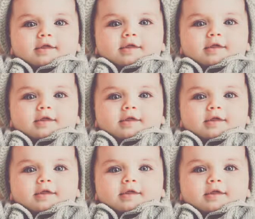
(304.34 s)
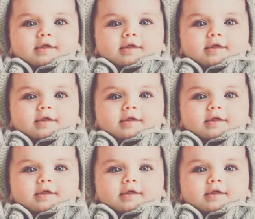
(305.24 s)

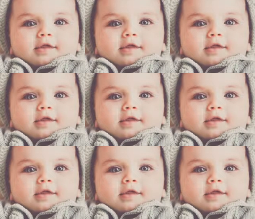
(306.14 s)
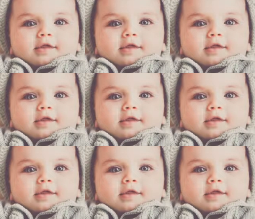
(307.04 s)

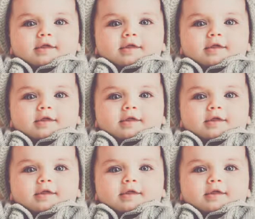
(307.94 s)
The face doesn't move, so there is nothing to read.